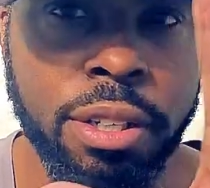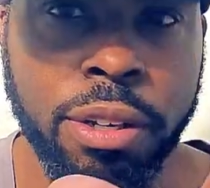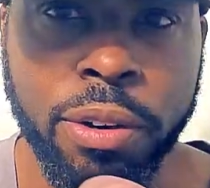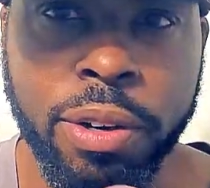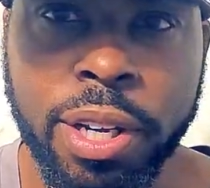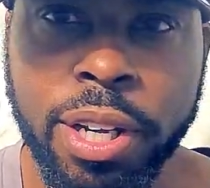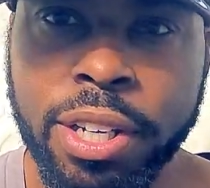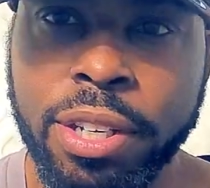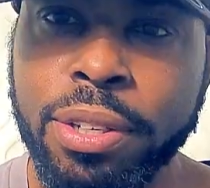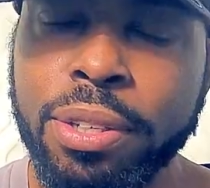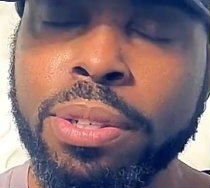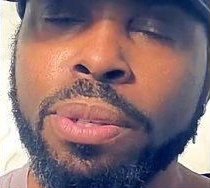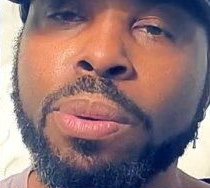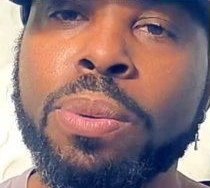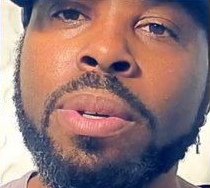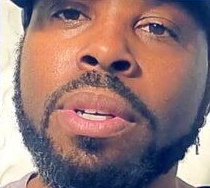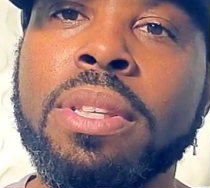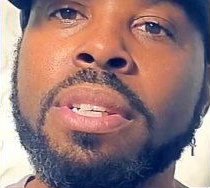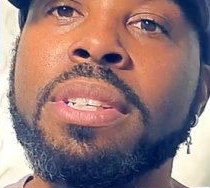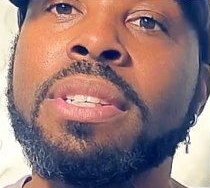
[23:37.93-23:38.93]
okay, you're
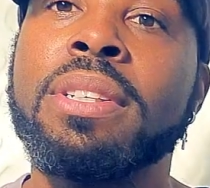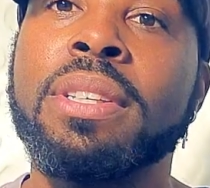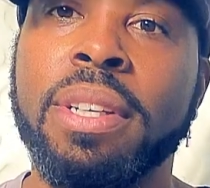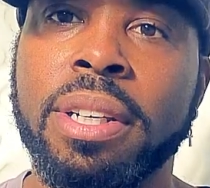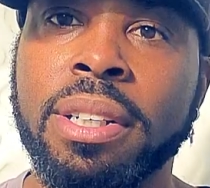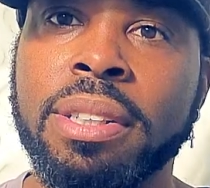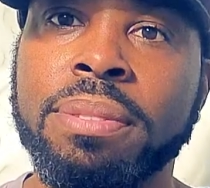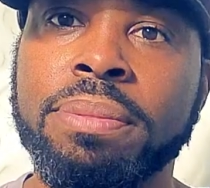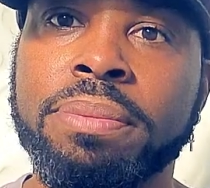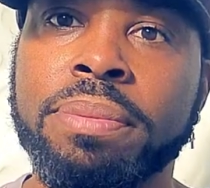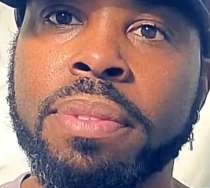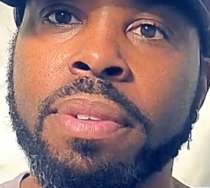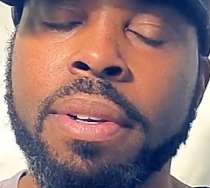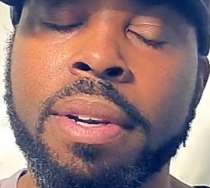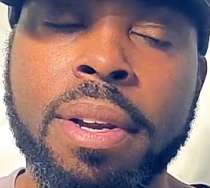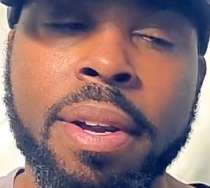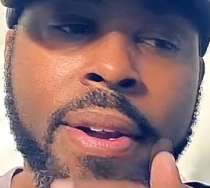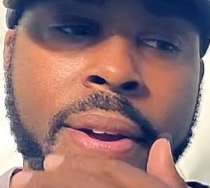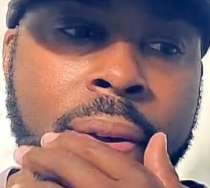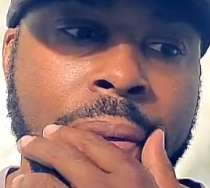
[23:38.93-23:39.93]
doing this thing
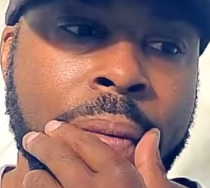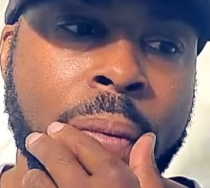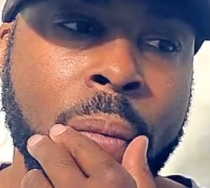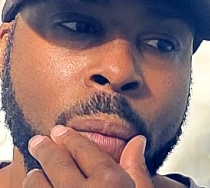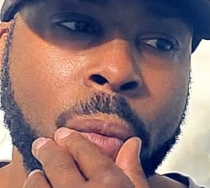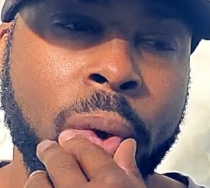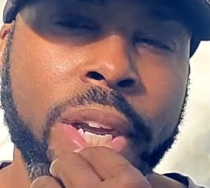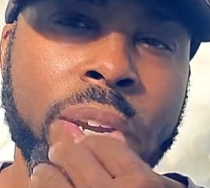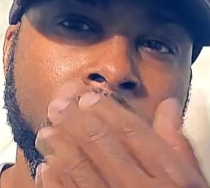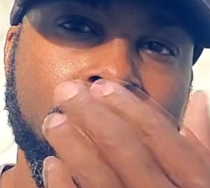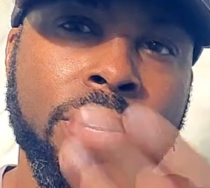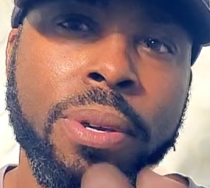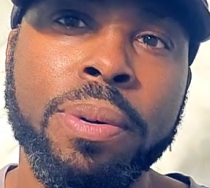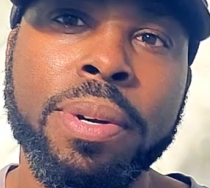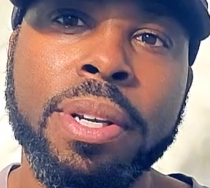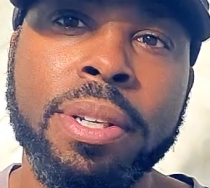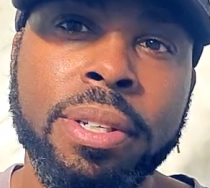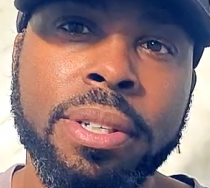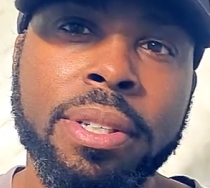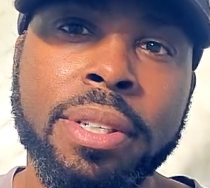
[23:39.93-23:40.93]
where you
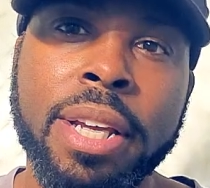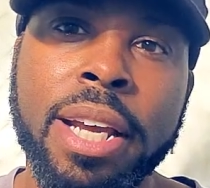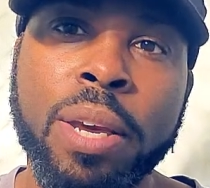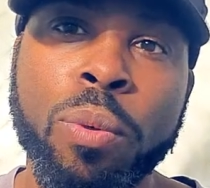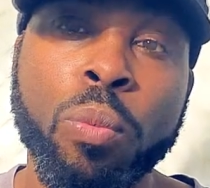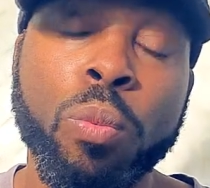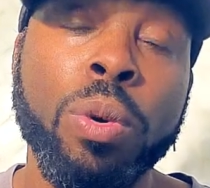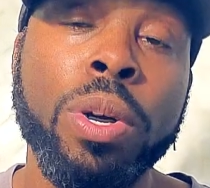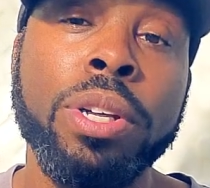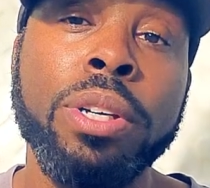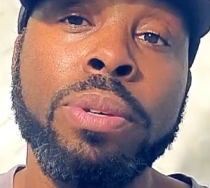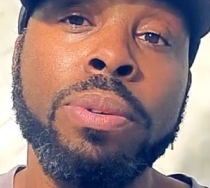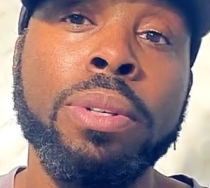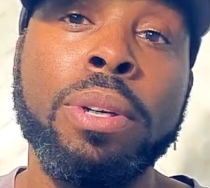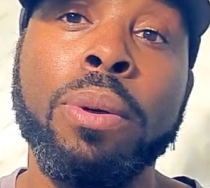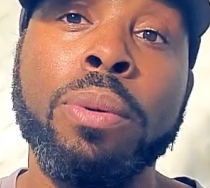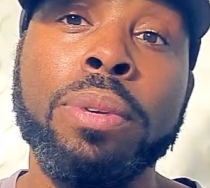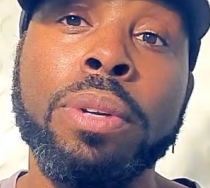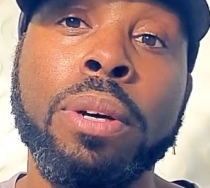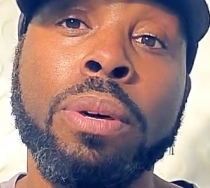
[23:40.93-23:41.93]
don't understand what you
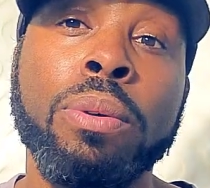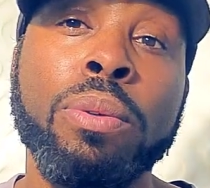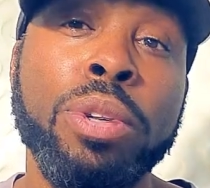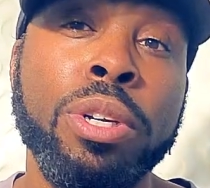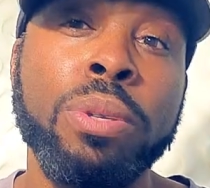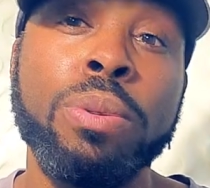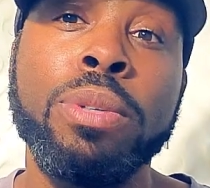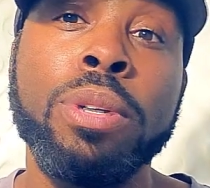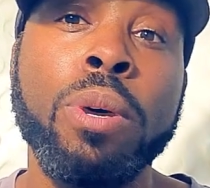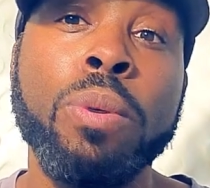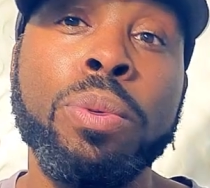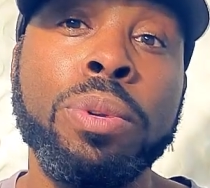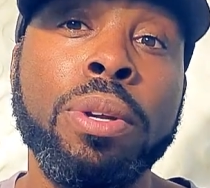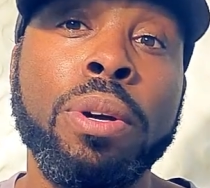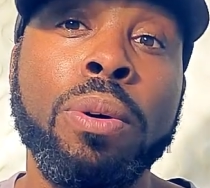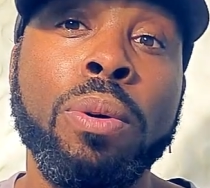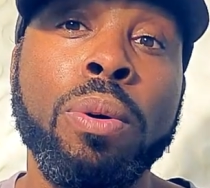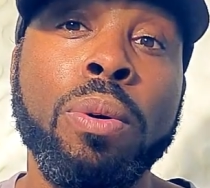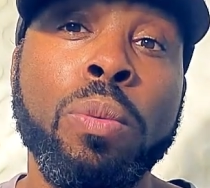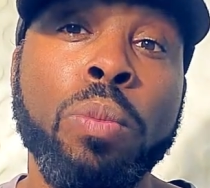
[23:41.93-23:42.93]
don't know. You don't
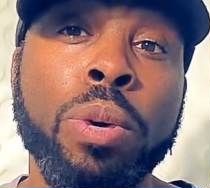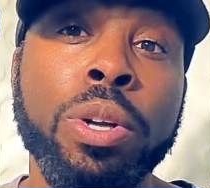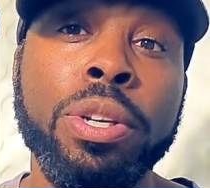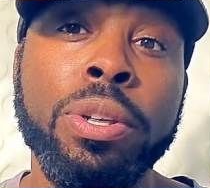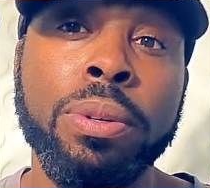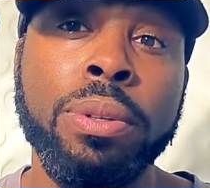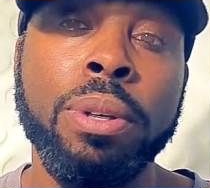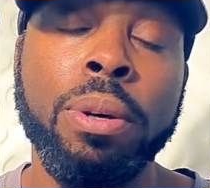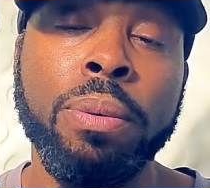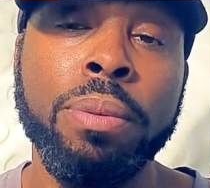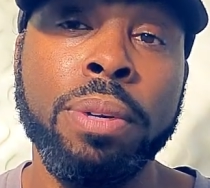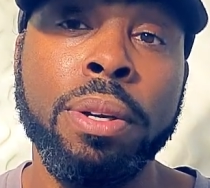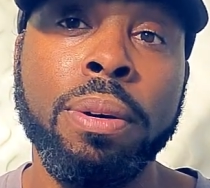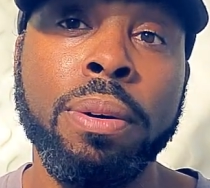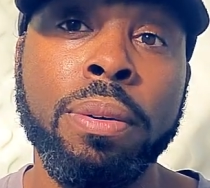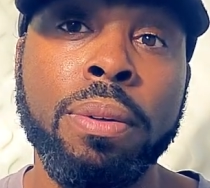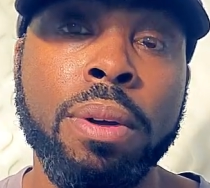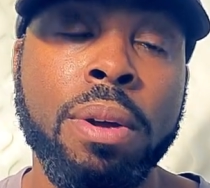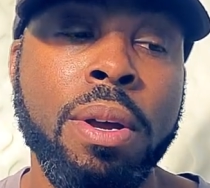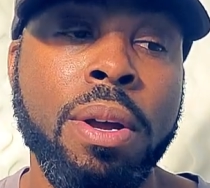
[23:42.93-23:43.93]
know what you don't
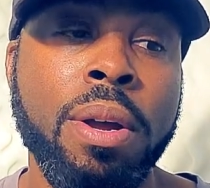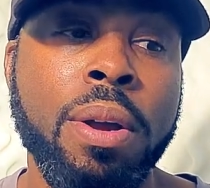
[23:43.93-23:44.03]
know.